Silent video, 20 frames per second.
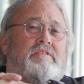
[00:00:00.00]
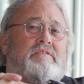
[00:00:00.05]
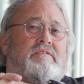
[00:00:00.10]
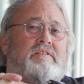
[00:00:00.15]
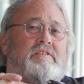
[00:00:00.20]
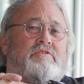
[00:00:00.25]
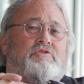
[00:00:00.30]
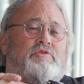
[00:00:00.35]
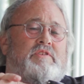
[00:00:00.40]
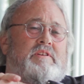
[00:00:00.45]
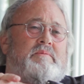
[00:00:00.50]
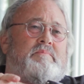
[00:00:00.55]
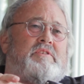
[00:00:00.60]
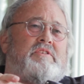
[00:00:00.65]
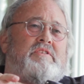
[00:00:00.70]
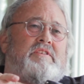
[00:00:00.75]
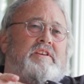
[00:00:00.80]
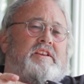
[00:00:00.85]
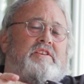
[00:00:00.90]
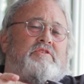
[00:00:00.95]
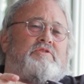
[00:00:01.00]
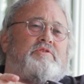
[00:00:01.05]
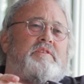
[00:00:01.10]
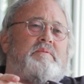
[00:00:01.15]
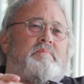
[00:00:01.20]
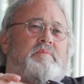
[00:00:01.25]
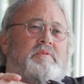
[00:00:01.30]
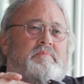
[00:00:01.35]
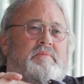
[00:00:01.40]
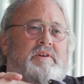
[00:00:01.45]
that's a treatment, you can get a
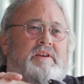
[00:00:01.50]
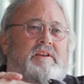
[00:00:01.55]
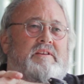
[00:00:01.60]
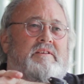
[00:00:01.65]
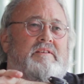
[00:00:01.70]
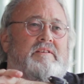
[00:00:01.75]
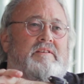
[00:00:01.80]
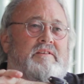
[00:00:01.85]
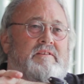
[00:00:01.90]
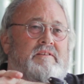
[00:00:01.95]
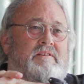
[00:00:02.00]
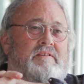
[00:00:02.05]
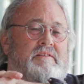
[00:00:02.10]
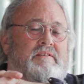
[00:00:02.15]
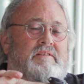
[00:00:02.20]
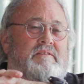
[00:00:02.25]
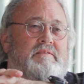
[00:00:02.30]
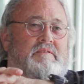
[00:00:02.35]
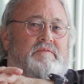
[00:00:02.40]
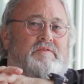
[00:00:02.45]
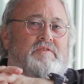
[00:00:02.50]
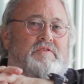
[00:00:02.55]
treatment made. Yeah.